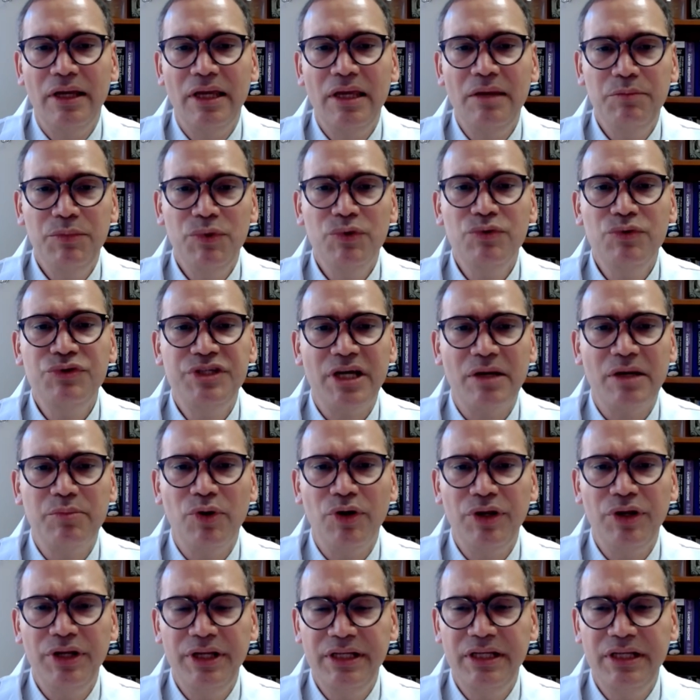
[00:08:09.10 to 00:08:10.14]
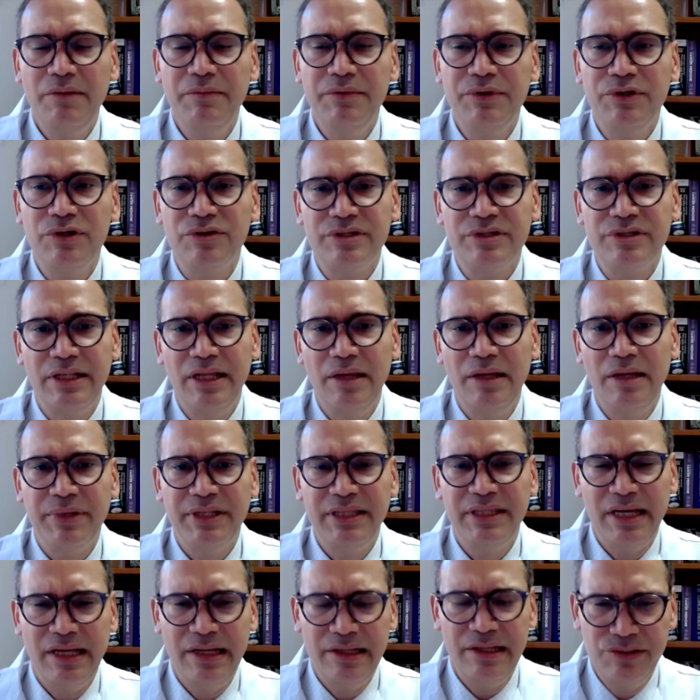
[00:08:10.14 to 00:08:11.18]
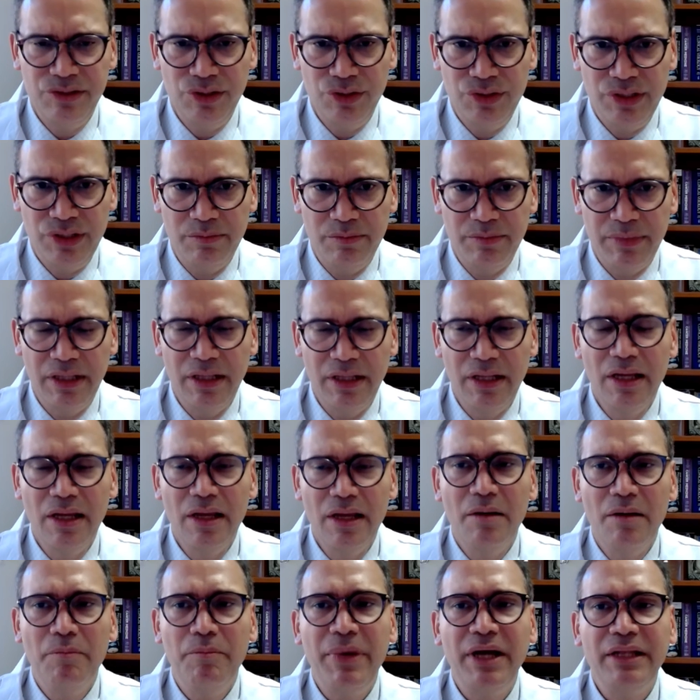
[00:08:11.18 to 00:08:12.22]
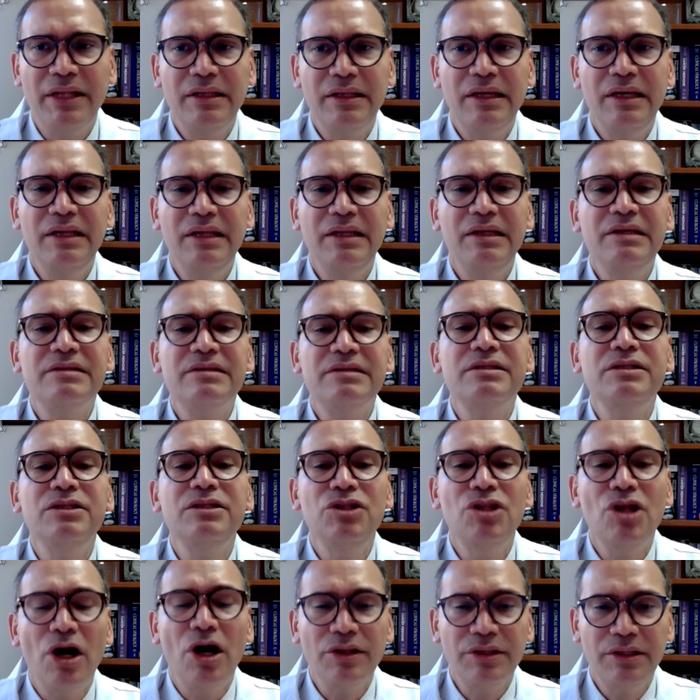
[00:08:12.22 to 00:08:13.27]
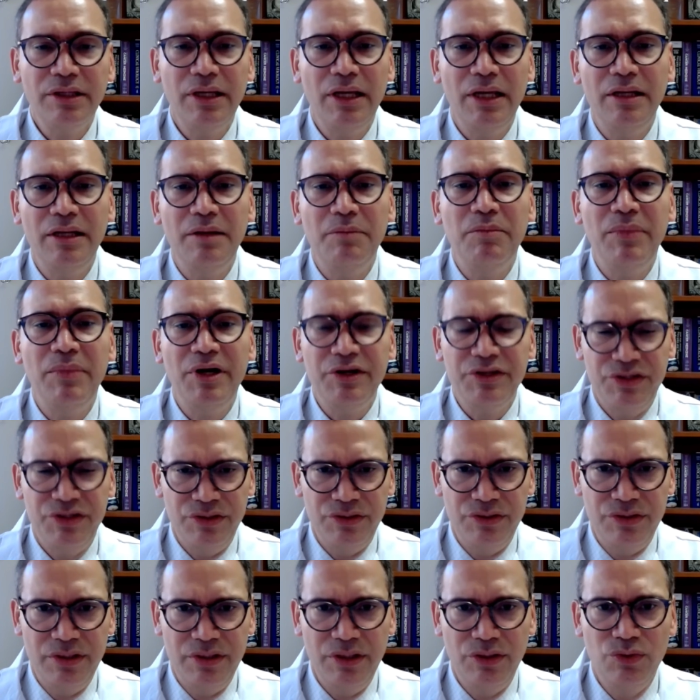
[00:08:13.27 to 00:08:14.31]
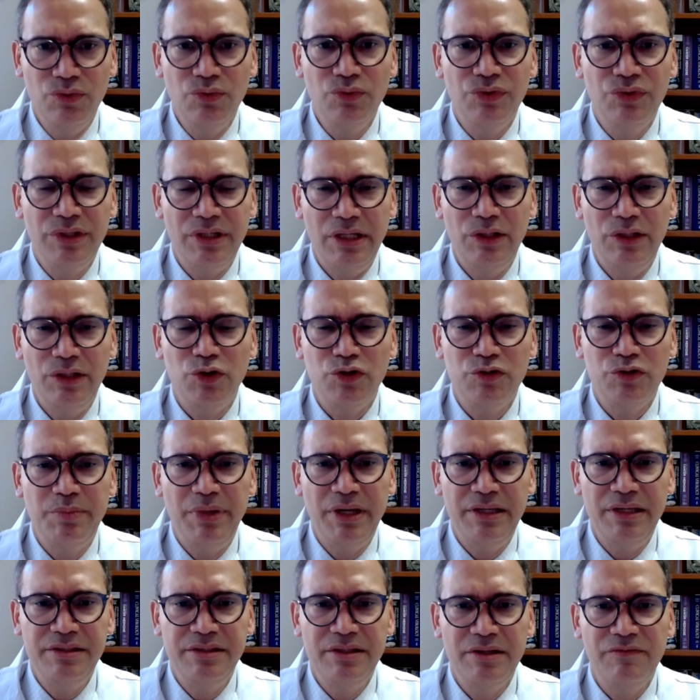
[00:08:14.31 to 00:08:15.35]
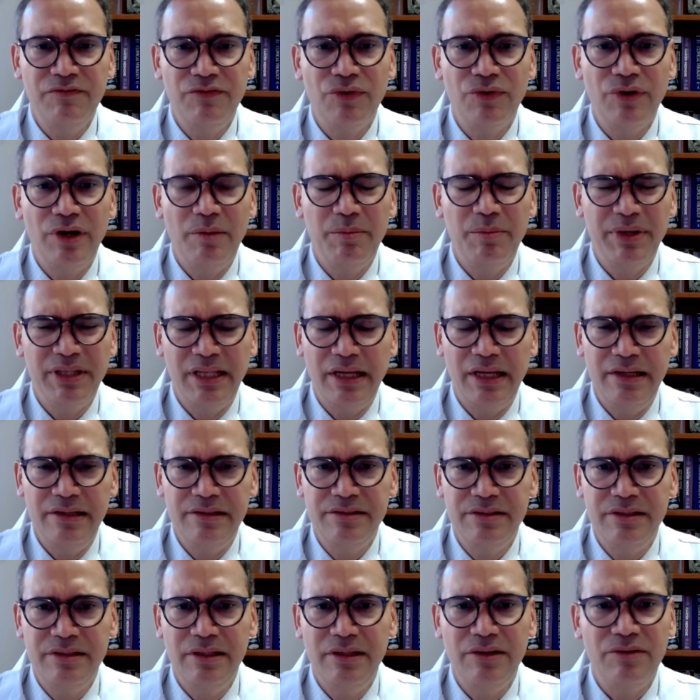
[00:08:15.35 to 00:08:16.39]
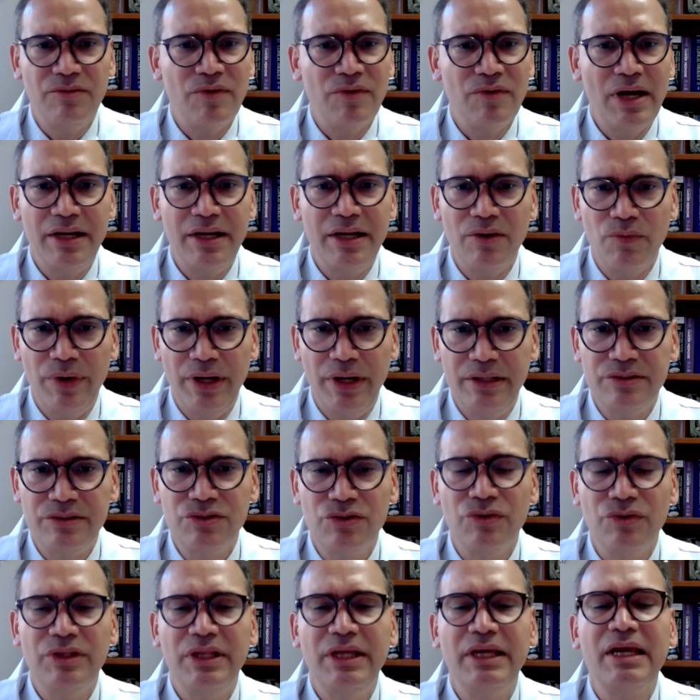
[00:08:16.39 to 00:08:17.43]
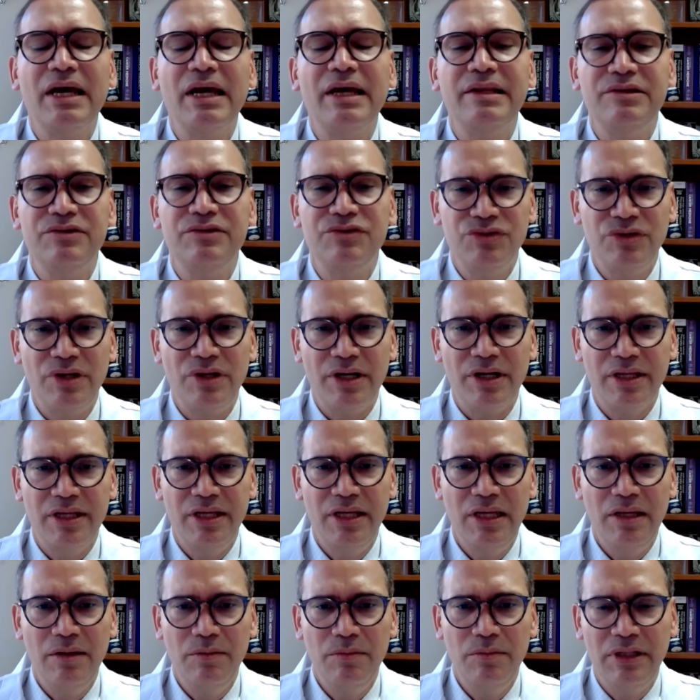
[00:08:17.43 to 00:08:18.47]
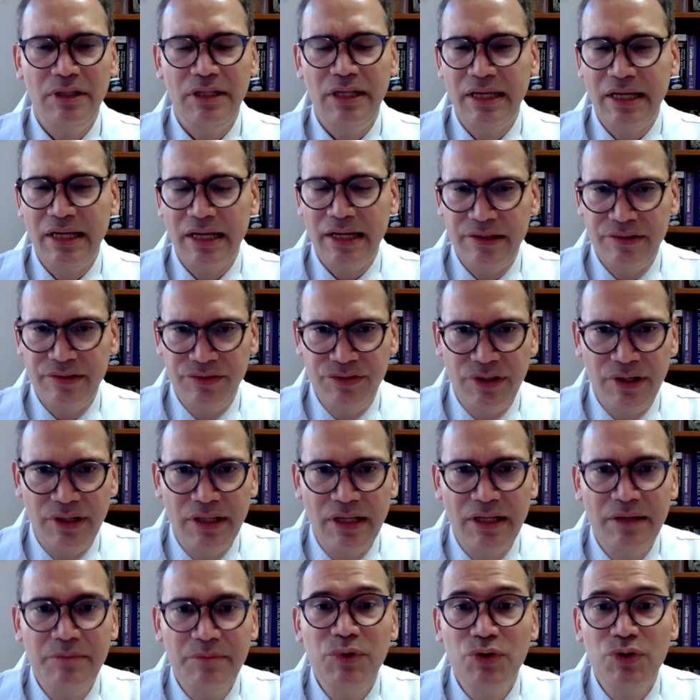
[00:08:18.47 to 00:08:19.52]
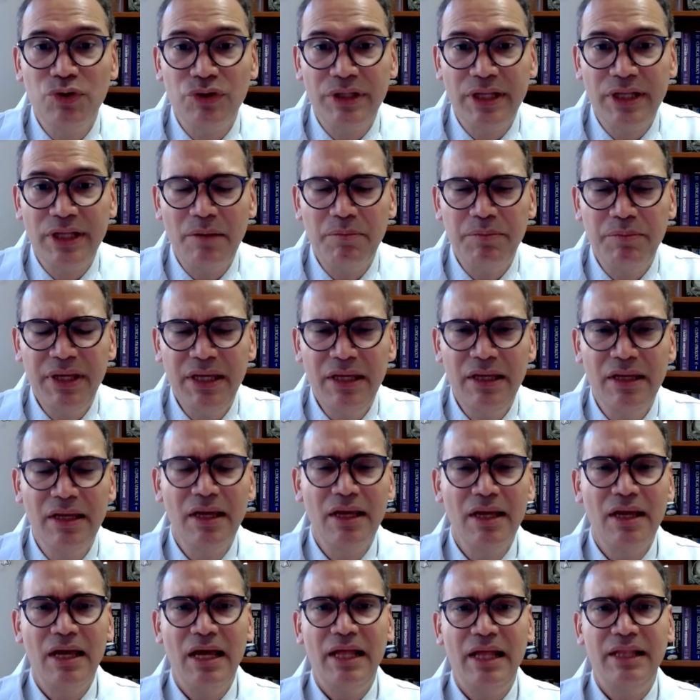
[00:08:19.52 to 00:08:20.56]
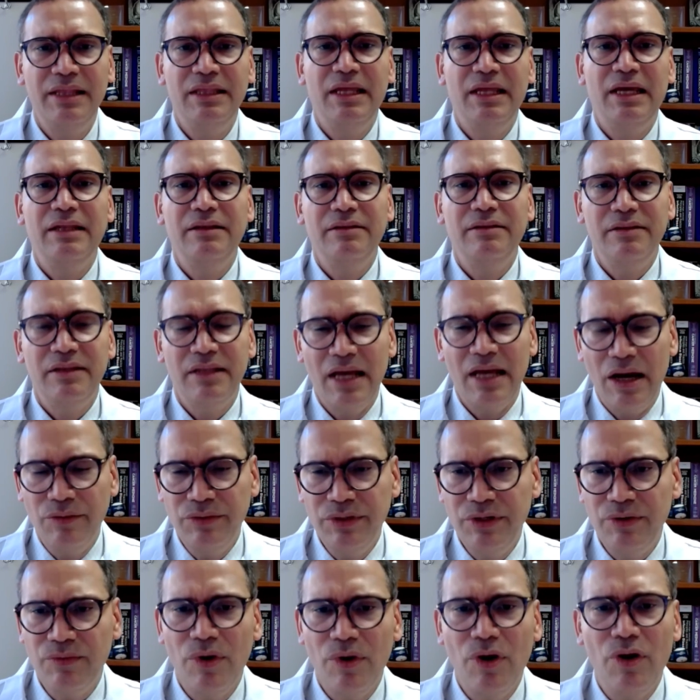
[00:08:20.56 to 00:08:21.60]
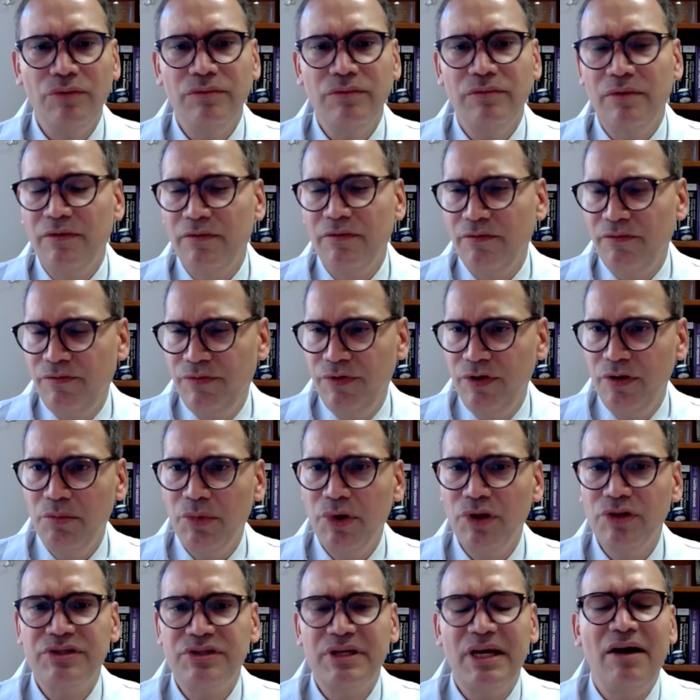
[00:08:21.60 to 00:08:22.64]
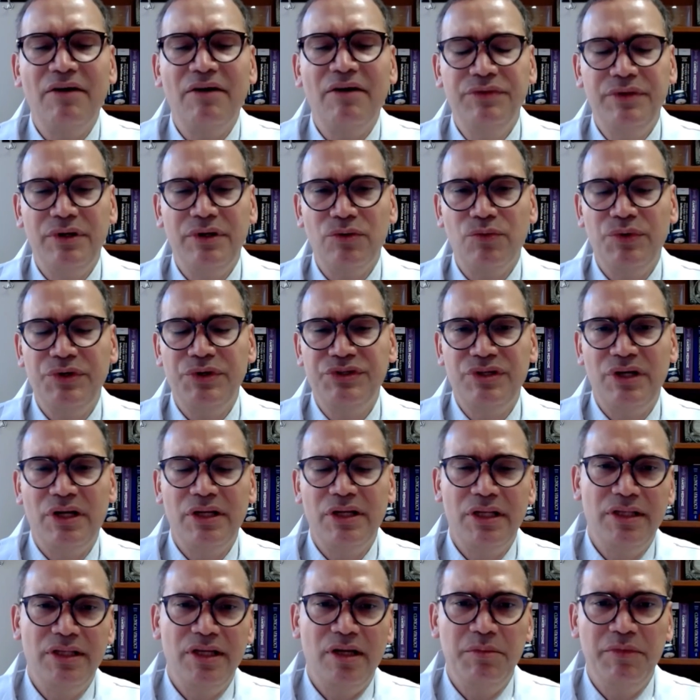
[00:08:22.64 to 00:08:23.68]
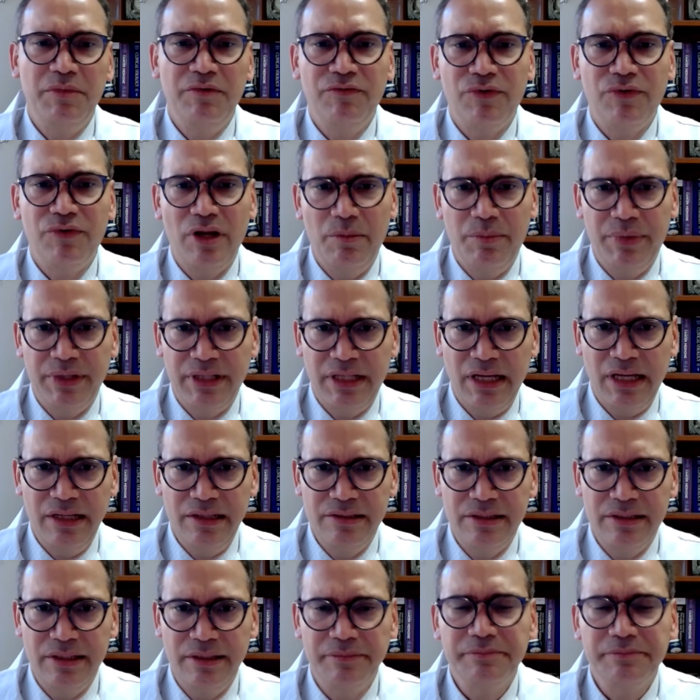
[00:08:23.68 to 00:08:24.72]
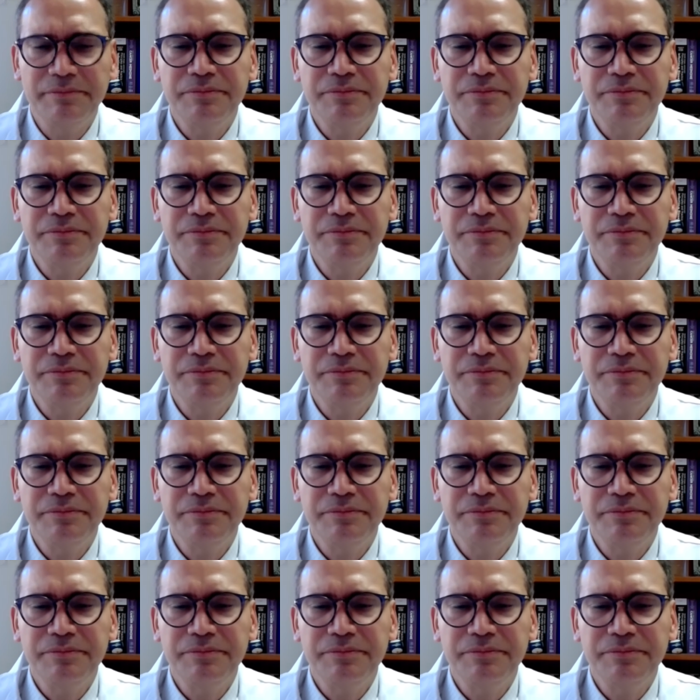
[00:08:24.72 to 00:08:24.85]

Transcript: immune checkpoint inhibitors and hepatitis C treatment. But it is not an emergency to treat those patients for hepatitis C right away. So they can start the immunotherapy, and then down the road, a few months after, we start the treatment for hepatitis